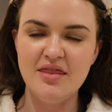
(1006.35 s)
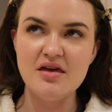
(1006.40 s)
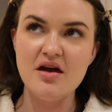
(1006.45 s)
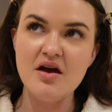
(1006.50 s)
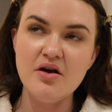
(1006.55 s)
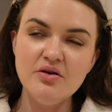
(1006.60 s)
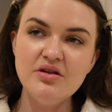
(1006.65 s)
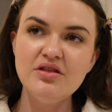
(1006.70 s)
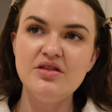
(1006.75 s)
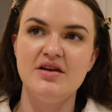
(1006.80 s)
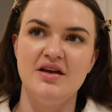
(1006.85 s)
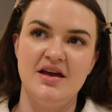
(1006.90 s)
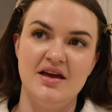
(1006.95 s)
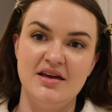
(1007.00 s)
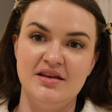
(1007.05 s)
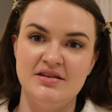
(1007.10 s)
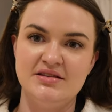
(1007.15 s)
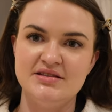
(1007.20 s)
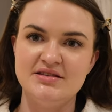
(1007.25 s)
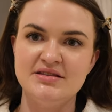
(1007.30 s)
The only thing
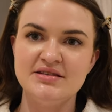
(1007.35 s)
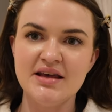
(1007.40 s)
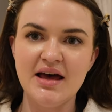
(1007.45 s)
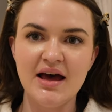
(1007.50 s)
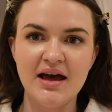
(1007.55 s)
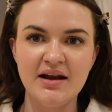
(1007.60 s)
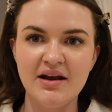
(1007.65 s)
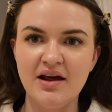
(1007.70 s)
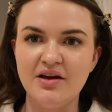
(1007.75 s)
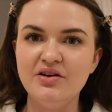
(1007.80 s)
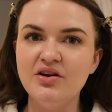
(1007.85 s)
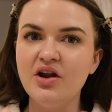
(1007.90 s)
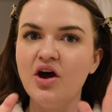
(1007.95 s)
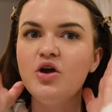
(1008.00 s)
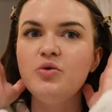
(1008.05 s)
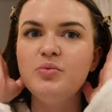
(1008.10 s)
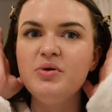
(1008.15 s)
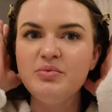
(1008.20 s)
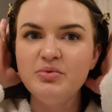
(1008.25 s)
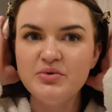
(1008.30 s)
is, and I
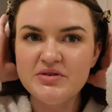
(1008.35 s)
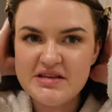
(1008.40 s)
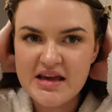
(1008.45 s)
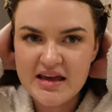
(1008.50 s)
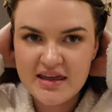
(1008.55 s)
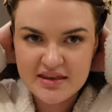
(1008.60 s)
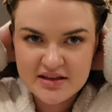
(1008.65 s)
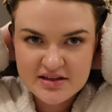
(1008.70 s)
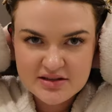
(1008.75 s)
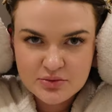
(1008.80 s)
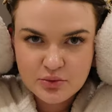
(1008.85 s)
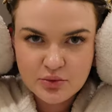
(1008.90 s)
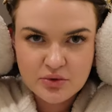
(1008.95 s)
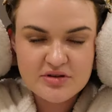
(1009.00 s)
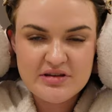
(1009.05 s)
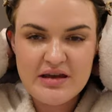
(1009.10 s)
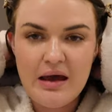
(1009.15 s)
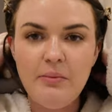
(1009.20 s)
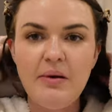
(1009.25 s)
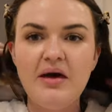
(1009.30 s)
know people say this all
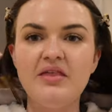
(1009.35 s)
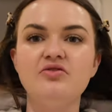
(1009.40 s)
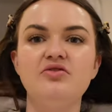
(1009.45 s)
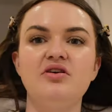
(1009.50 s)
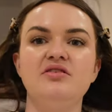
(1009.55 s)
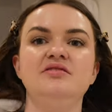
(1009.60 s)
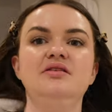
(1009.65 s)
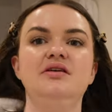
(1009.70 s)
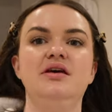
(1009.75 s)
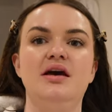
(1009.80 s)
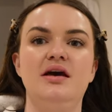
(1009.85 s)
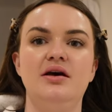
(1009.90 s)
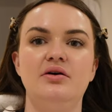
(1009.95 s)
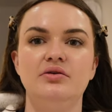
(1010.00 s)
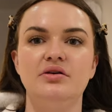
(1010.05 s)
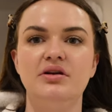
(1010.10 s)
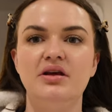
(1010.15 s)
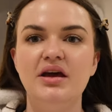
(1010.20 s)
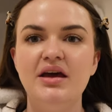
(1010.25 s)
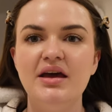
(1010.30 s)
the time about the dressing
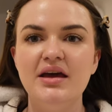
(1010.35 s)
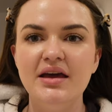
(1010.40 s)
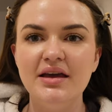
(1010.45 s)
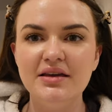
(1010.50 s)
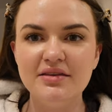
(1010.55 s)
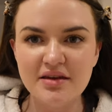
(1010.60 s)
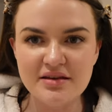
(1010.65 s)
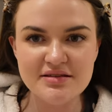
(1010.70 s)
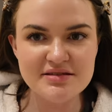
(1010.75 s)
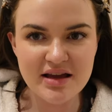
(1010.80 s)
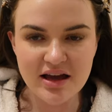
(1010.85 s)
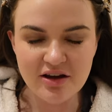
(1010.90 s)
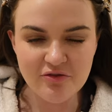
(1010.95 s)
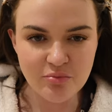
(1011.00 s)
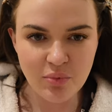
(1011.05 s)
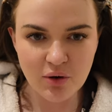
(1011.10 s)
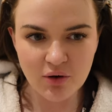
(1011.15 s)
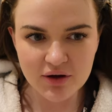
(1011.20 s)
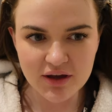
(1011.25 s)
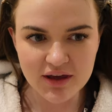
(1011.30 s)
gown, it doesn't
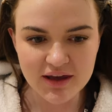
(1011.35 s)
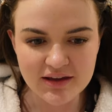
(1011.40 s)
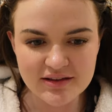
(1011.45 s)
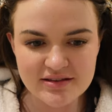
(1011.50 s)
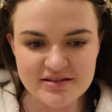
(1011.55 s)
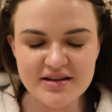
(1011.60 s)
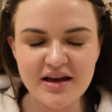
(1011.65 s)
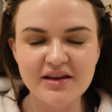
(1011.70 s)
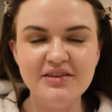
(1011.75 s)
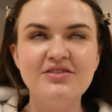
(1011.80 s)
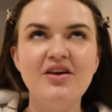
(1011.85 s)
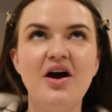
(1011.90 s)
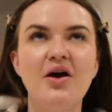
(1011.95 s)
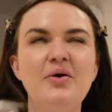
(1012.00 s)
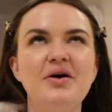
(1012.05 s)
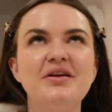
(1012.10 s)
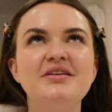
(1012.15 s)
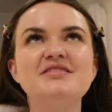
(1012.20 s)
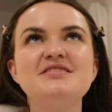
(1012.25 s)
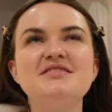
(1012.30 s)
have pockets. I
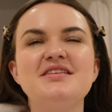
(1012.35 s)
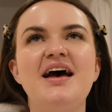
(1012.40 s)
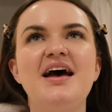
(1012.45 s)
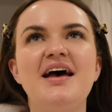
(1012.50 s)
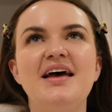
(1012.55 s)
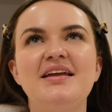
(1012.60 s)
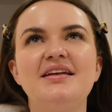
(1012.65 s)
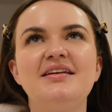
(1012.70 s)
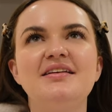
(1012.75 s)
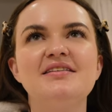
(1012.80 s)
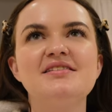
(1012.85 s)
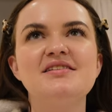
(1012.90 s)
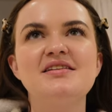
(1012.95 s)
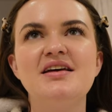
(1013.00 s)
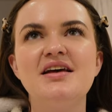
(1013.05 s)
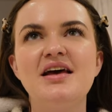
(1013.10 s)
don't understand.